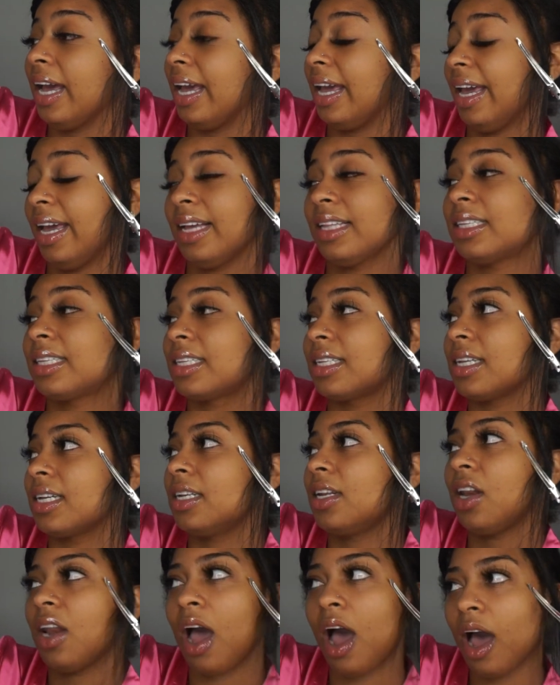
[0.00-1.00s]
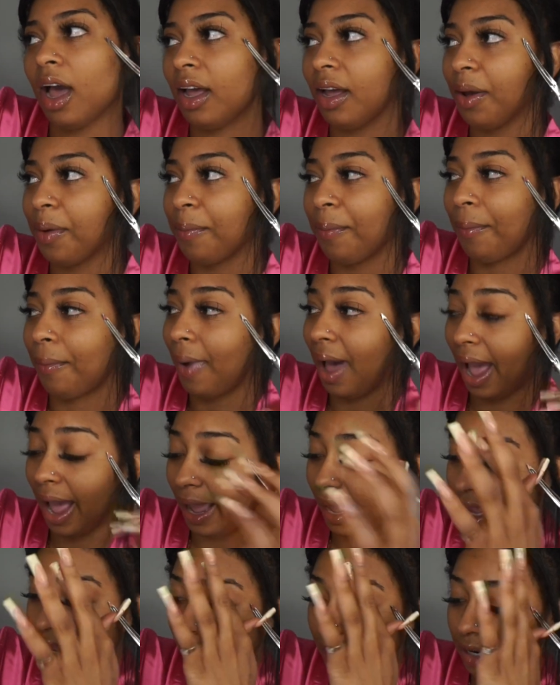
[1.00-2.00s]
It's not
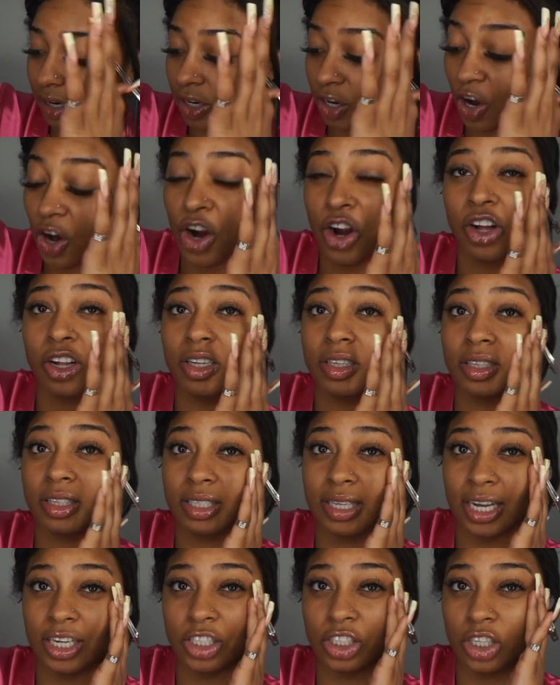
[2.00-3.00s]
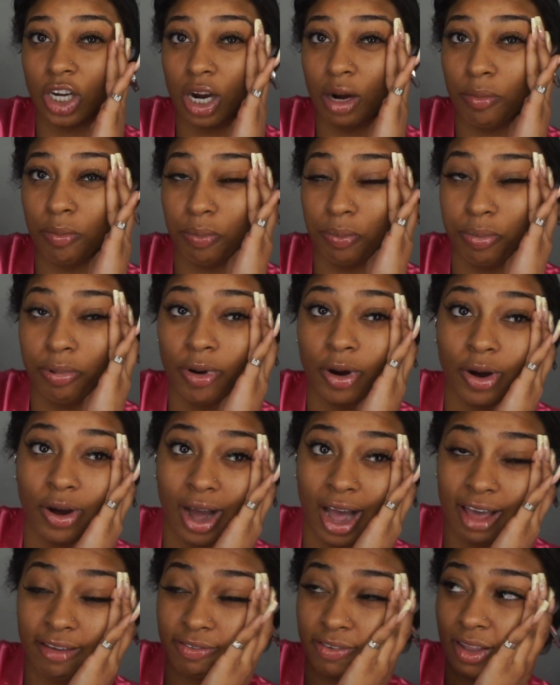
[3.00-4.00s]
my curl texture,
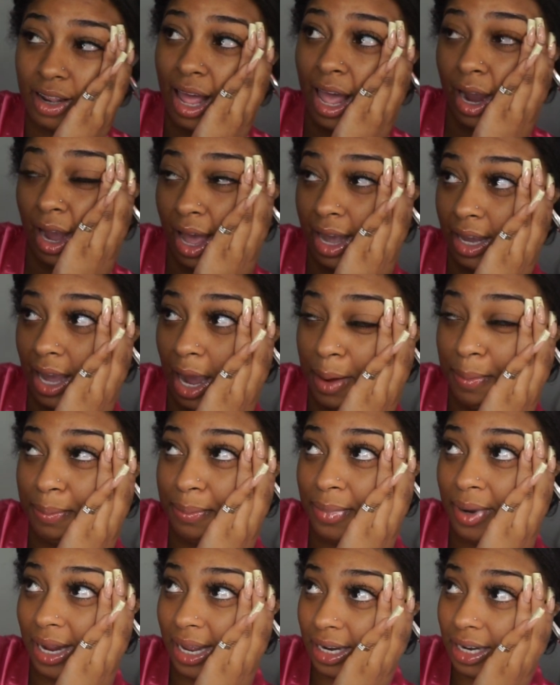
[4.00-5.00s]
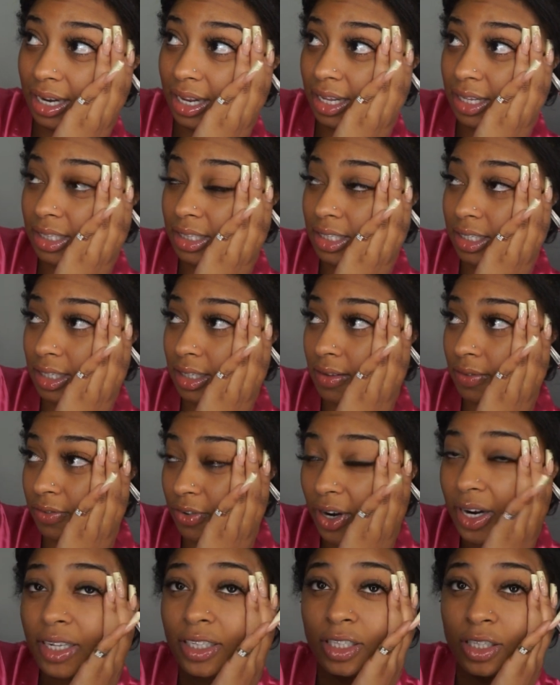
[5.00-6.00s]
but I feel like I can blend it
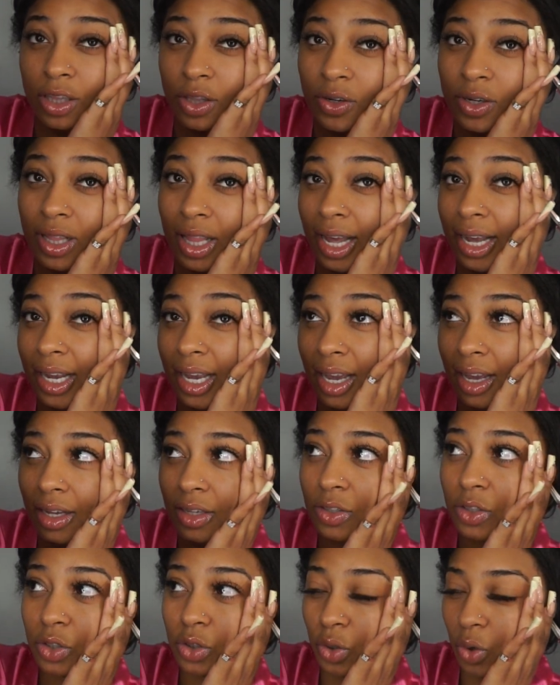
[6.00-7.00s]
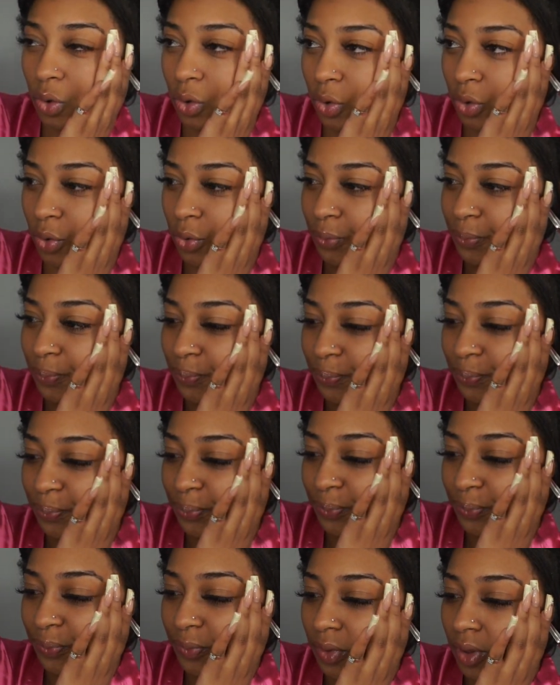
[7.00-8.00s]
for it to look like it. So
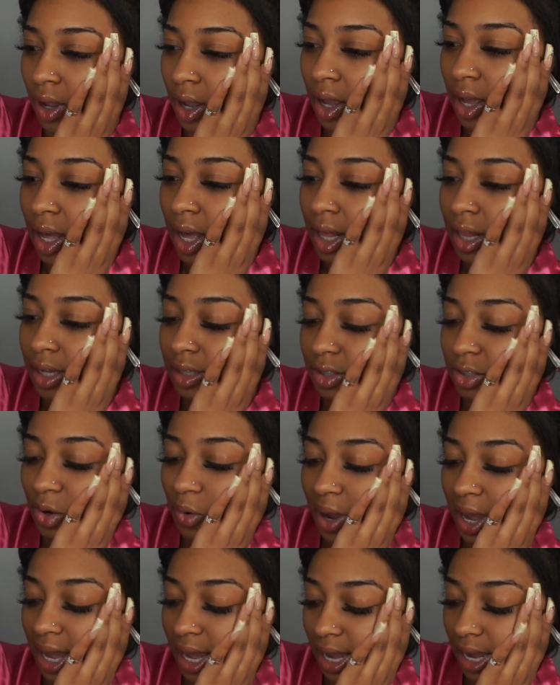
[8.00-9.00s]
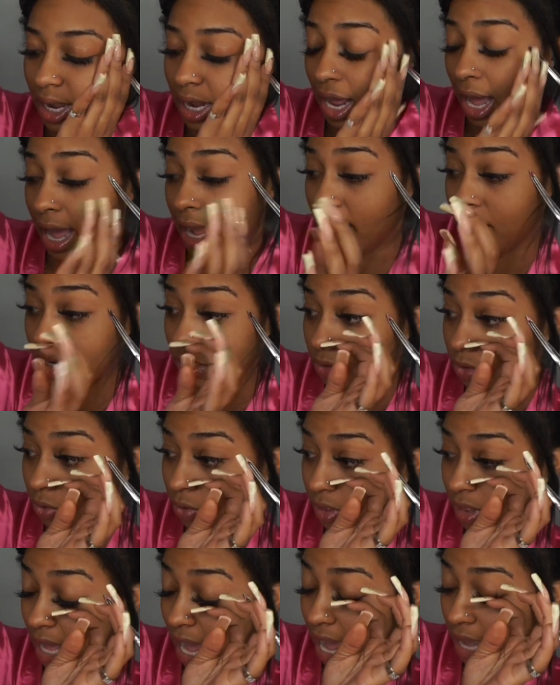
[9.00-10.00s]
let's go ahead and
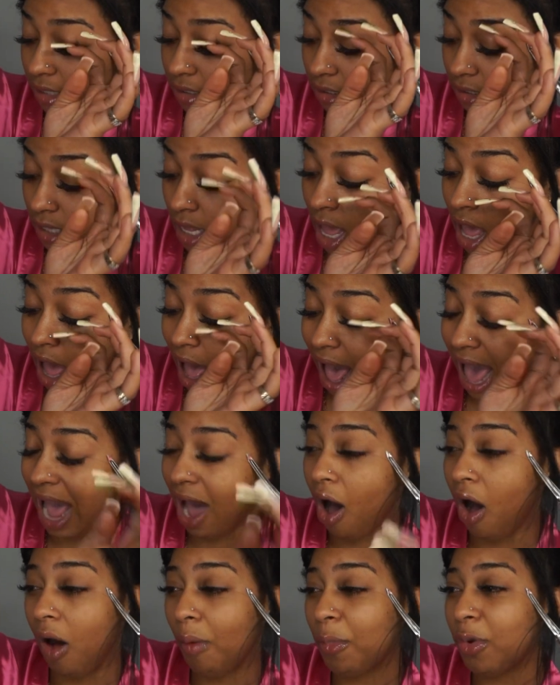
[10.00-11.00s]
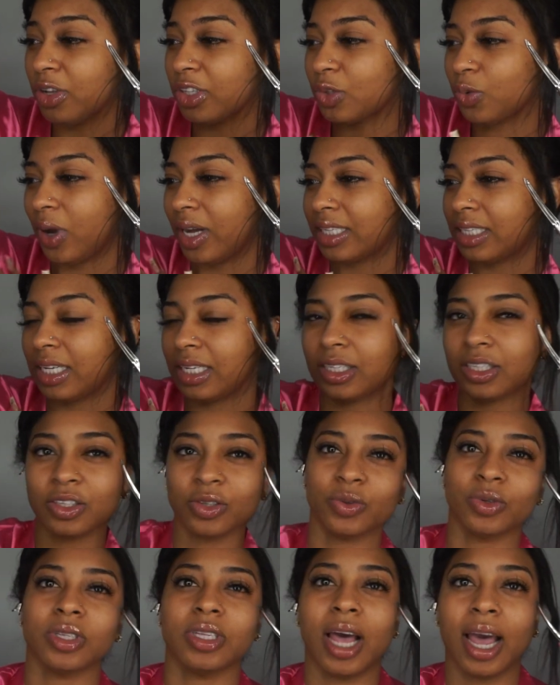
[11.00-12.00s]
do that. I almost wanted to
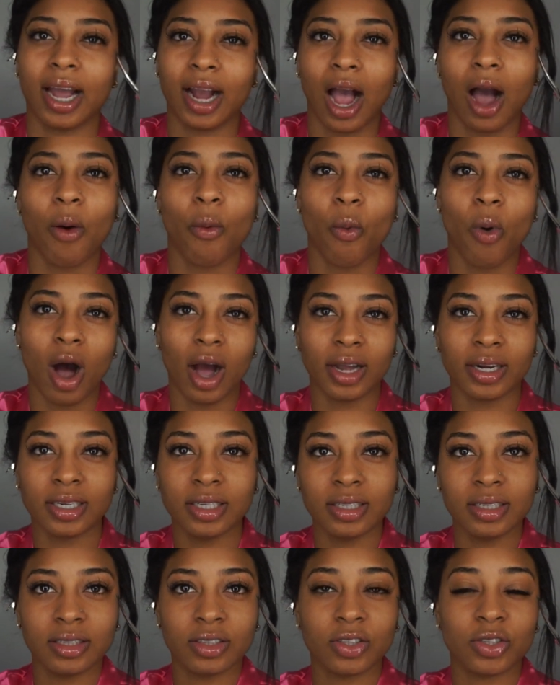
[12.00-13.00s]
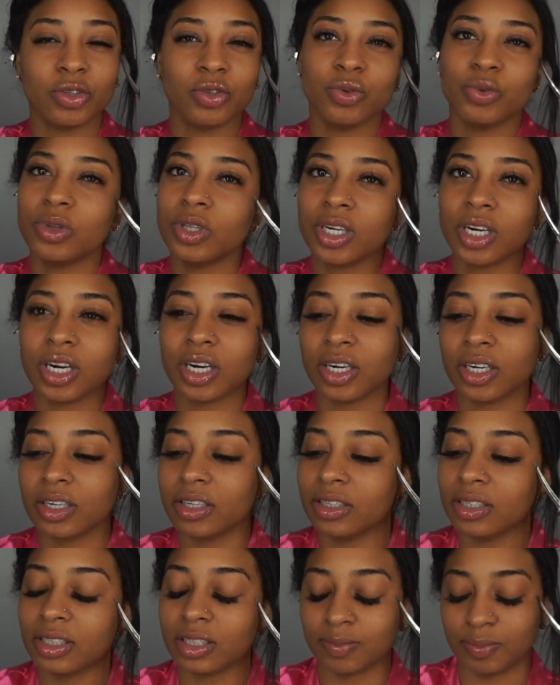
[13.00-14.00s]
use like a wand to do the
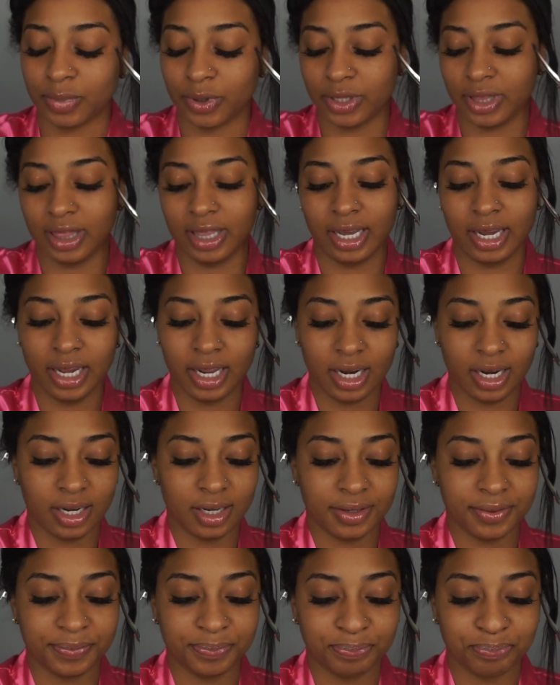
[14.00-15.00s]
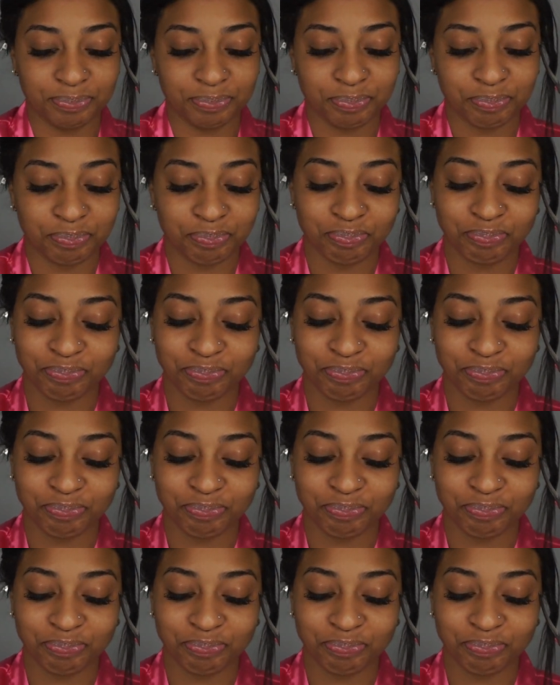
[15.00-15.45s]
curls, but then